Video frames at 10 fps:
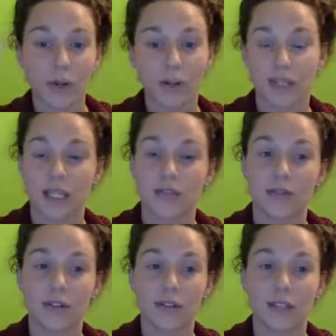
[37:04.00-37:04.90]
oils that you've
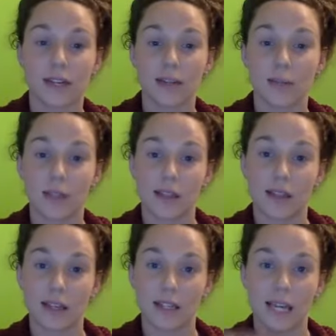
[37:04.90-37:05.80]
got started with,
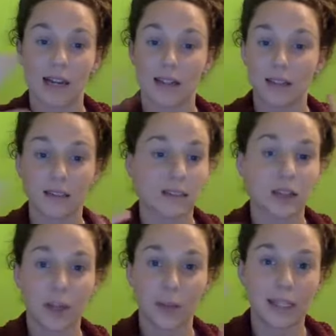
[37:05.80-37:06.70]
and how to,
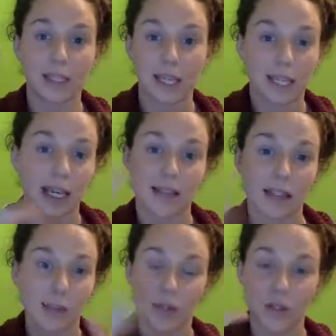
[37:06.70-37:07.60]
basically get
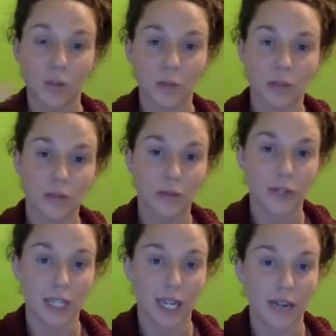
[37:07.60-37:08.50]
them into a bit of a
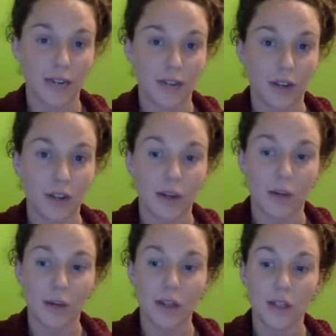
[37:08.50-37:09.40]
routine for you that
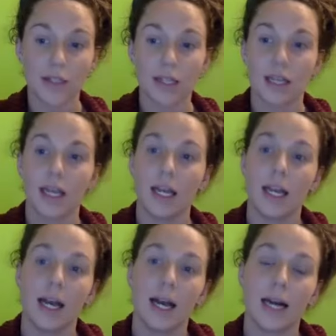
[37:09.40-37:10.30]
works.
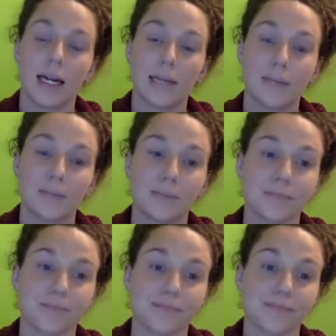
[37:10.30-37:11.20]
And
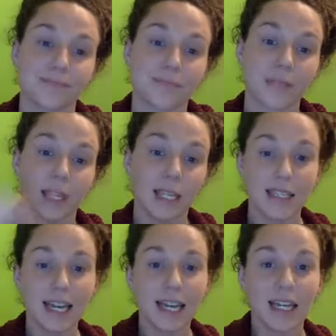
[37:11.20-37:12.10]

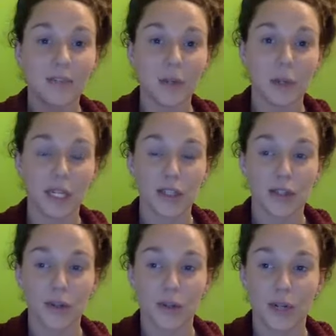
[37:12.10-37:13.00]
yeah, if you're wanting to
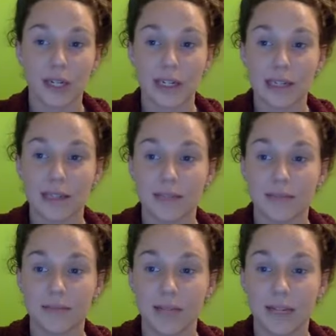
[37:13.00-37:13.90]
order
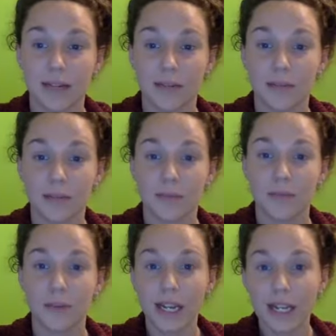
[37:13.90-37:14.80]

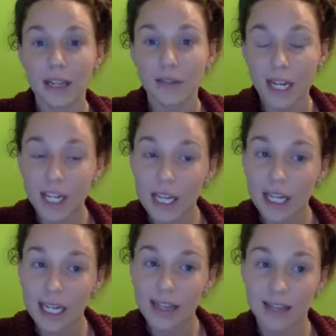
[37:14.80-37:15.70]

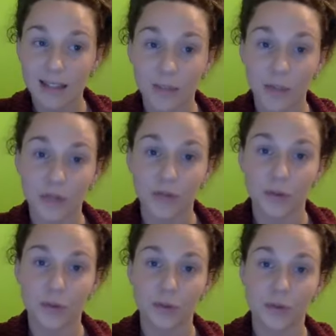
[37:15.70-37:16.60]
regularly, there's a
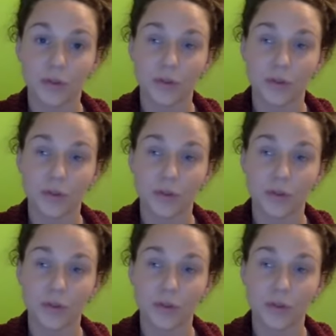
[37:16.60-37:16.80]
beautiful